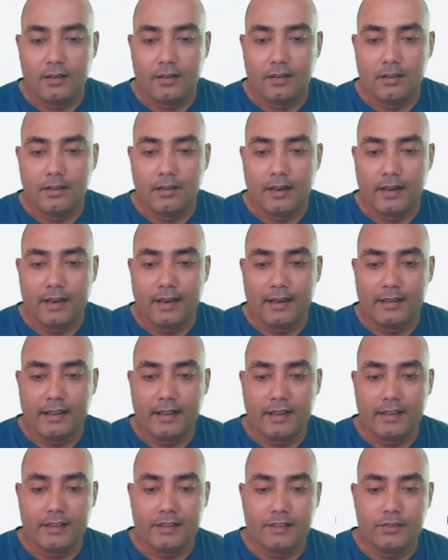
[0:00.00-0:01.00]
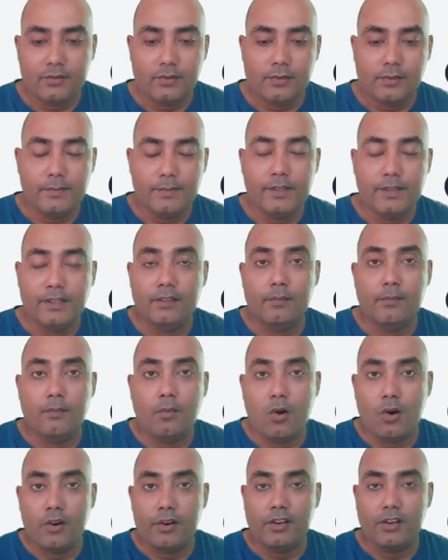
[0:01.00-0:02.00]
and then this will be the
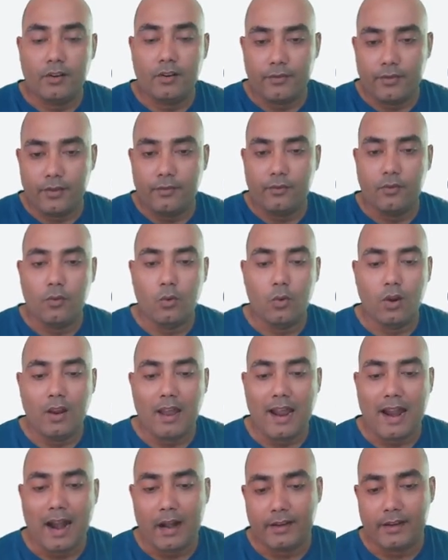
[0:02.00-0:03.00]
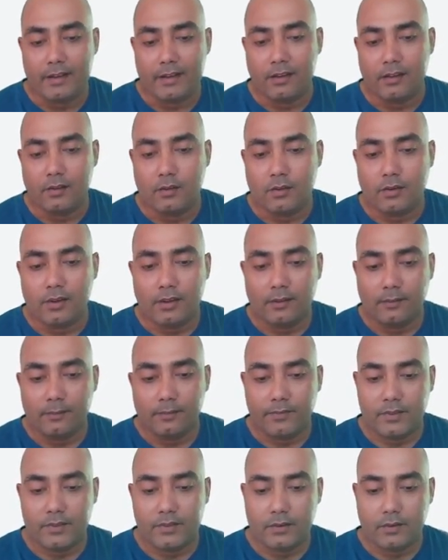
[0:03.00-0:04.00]
body of the whole article. Okay,
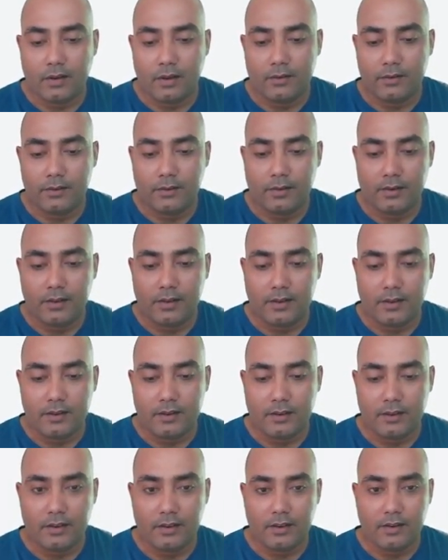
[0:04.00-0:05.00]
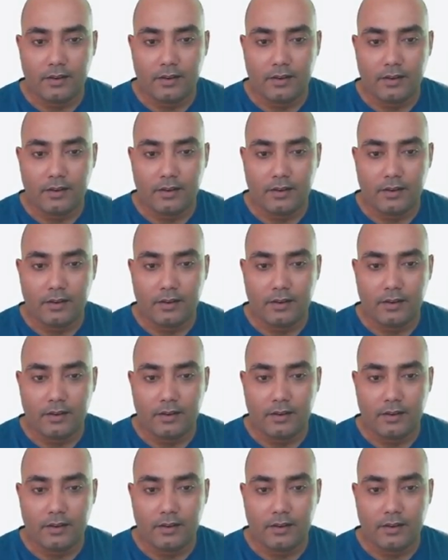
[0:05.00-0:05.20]
so now if you click on here, I